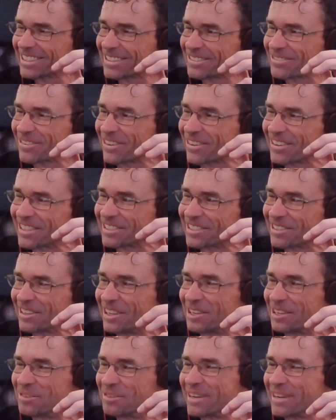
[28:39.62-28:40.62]
Explain this a
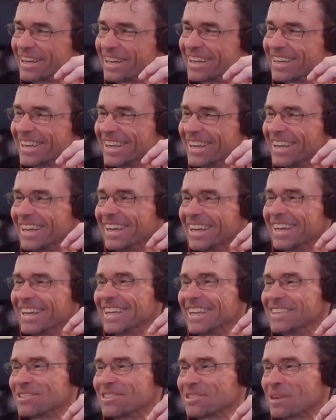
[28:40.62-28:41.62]
little bit.
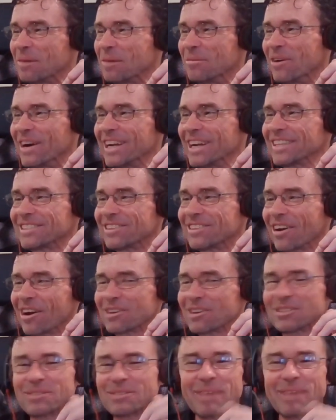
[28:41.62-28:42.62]
In some ways,
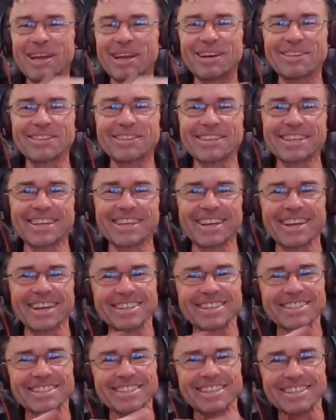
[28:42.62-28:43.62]
dogs are better than
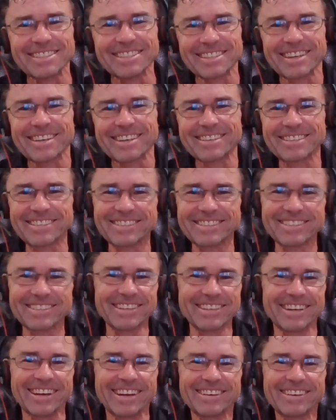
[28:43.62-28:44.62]
kids because they're,
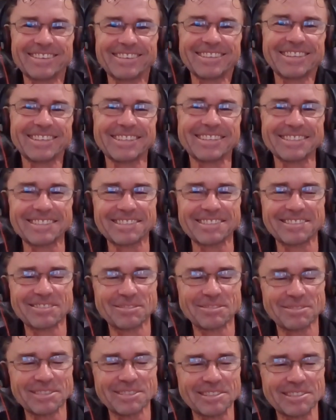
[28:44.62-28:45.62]
you know,
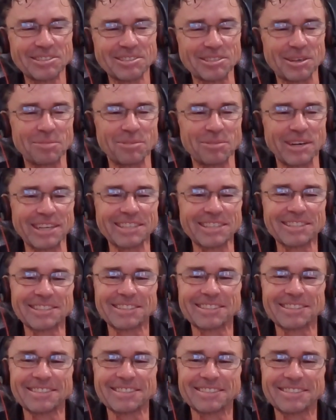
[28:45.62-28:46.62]
in some
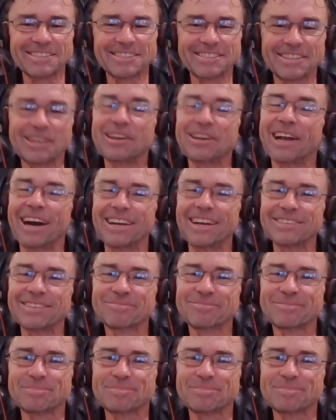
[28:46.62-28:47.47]
ways they're not.